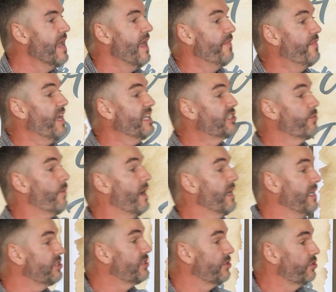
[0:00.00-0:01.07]
And that's why
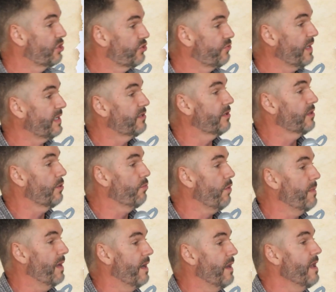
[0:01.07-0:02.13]
he's so strict on the
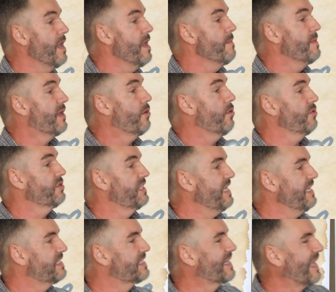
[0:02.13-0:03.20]
woman, because
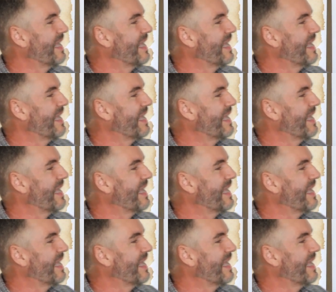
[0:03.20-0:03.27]
he is